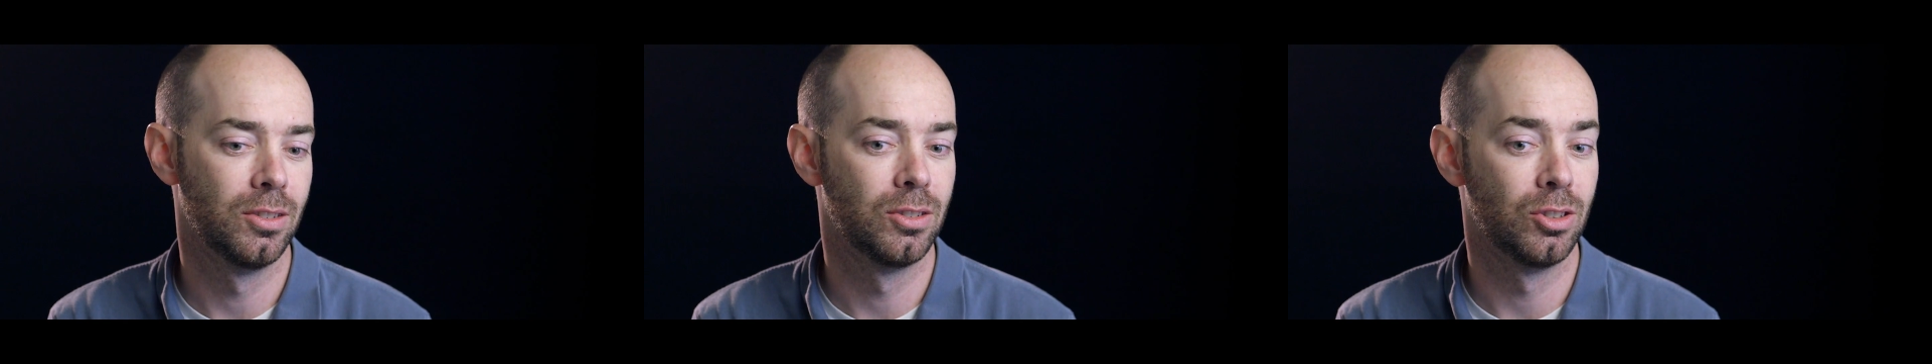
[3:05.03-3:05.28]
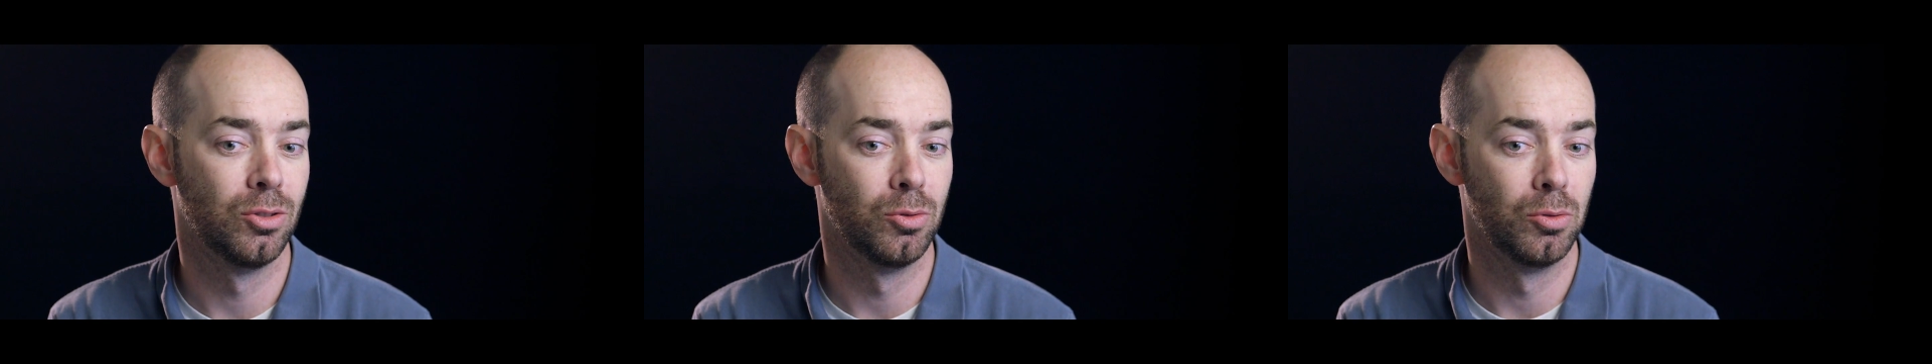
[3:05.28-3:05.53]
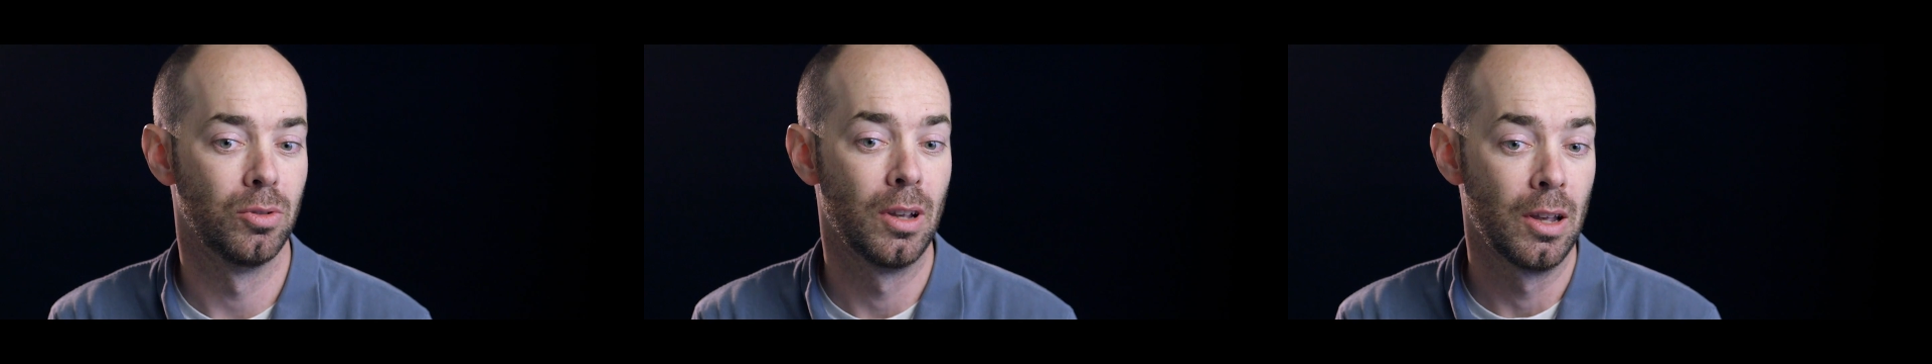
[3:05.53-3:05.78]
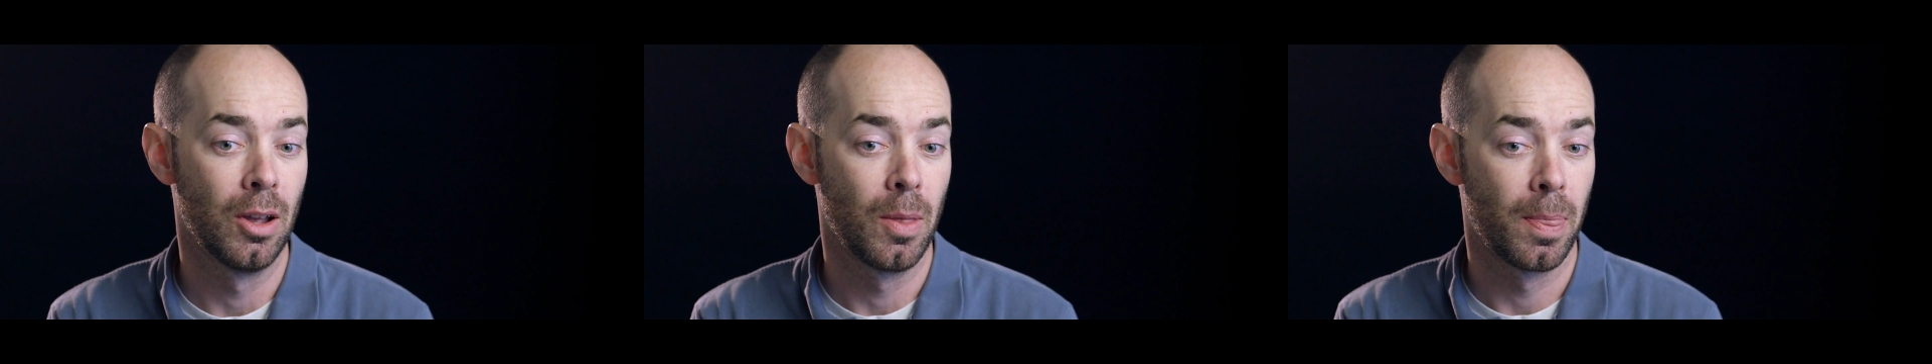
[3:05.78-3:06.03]

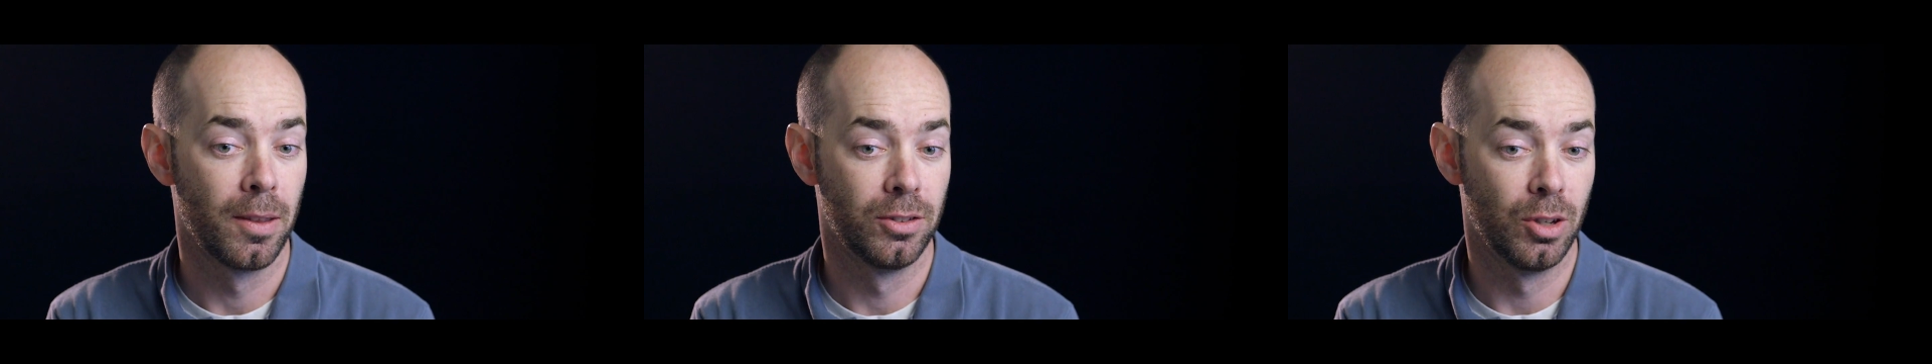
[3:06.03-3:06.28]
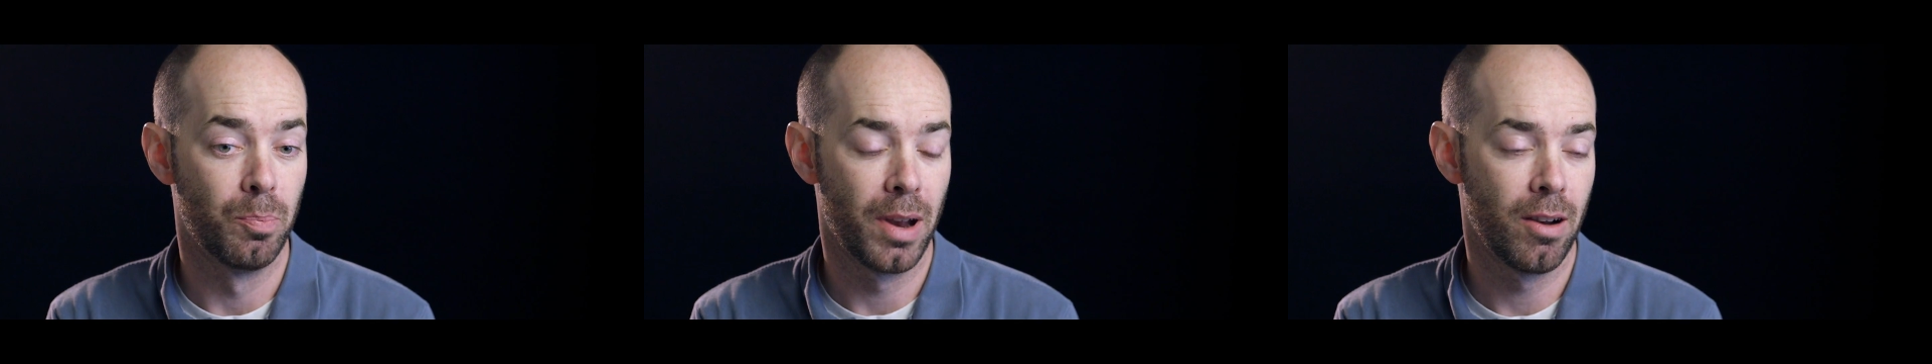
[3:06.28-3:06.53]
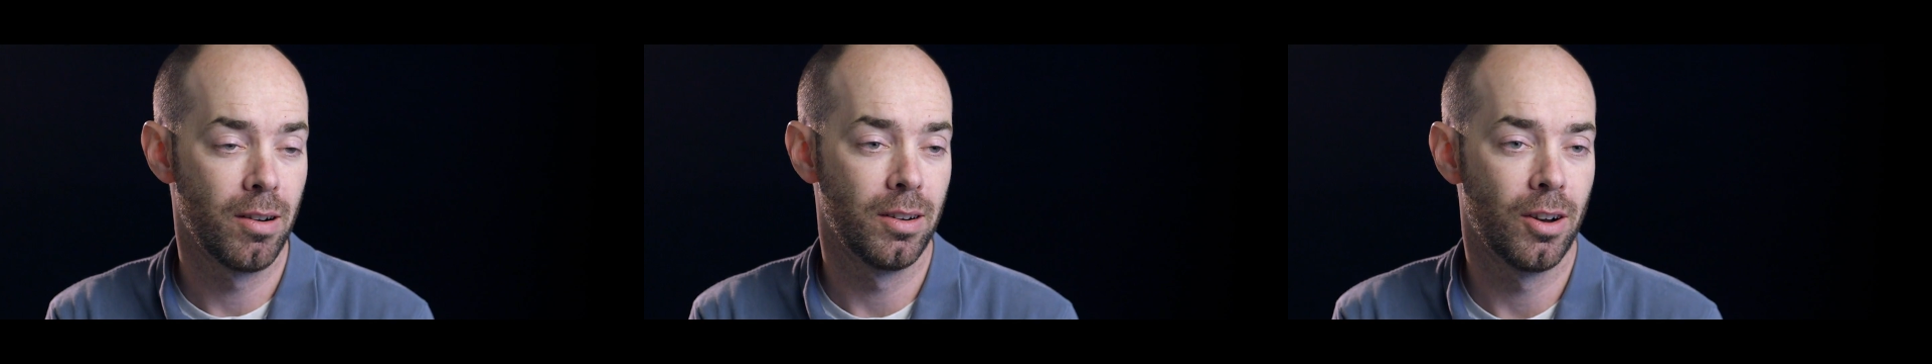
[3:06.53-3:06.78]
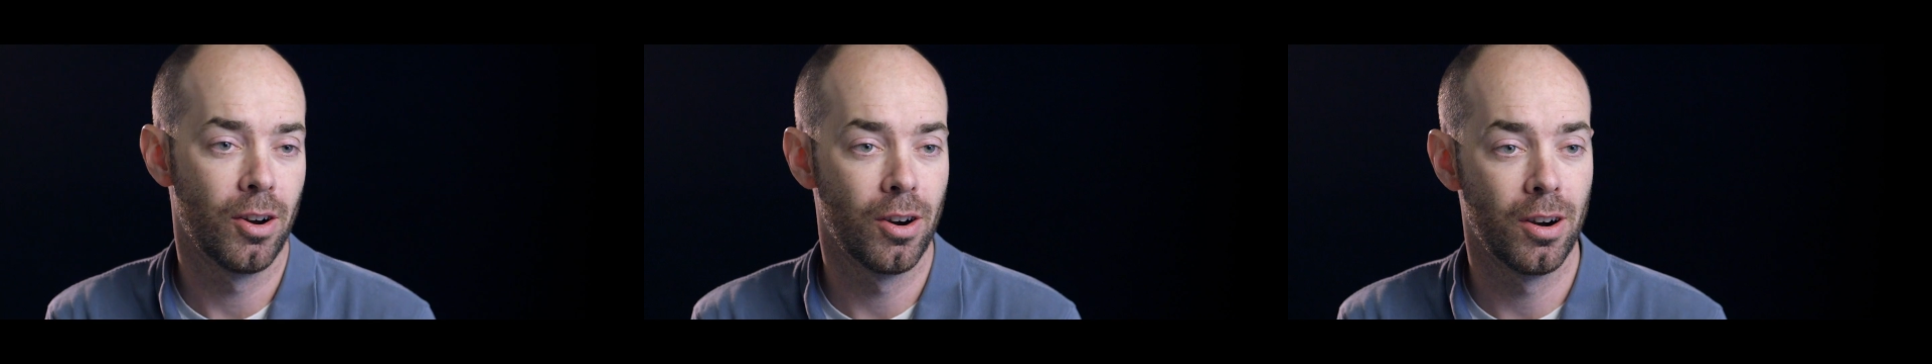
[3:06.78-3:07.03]
to parent
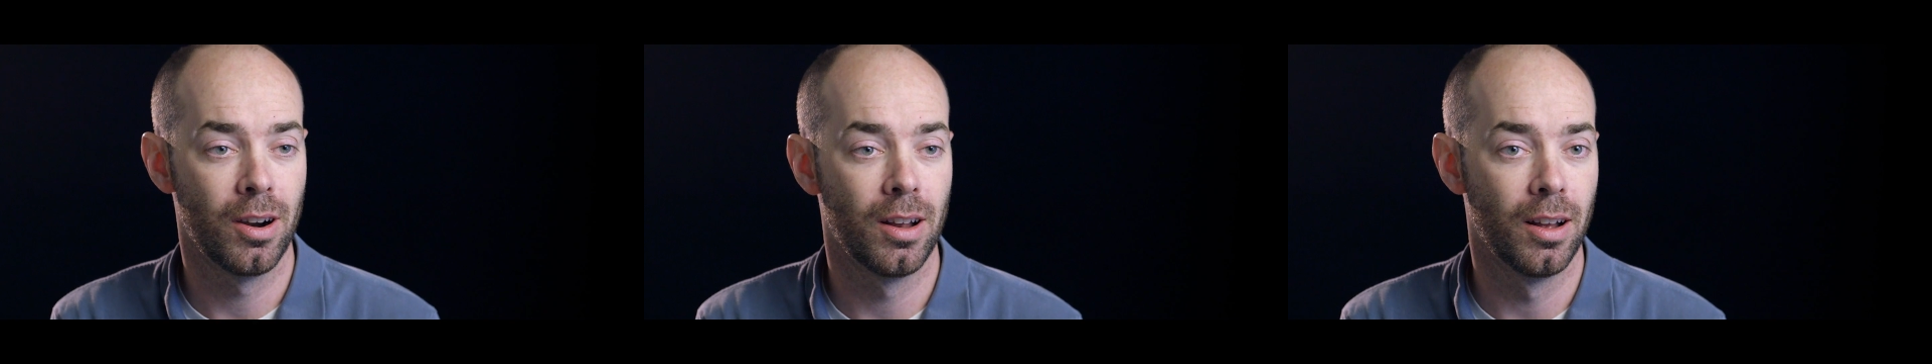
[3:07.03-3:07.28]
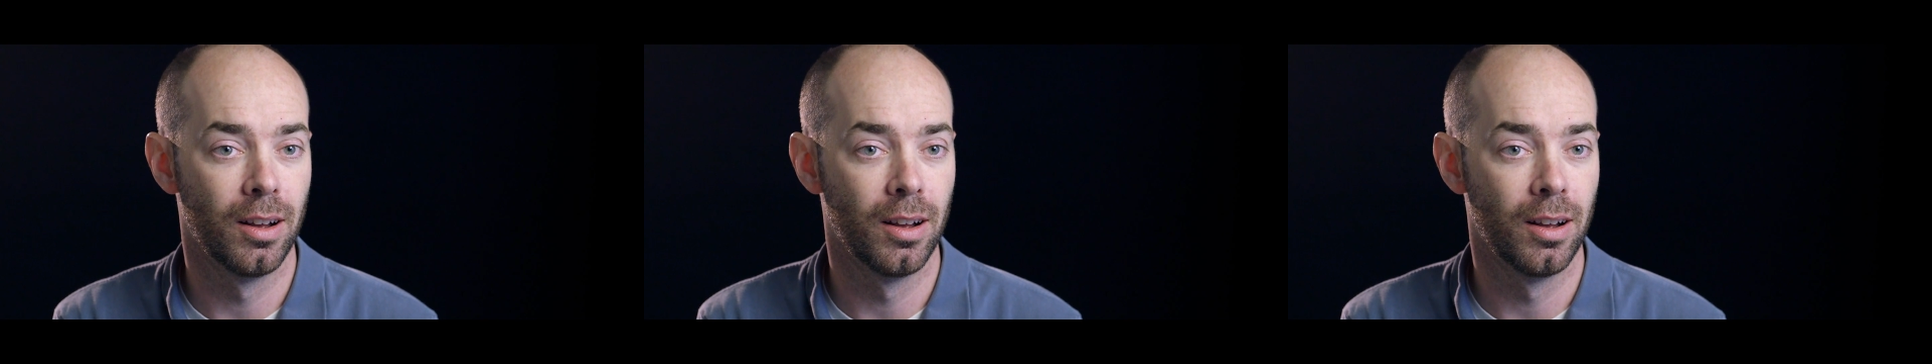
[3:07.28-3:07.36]
her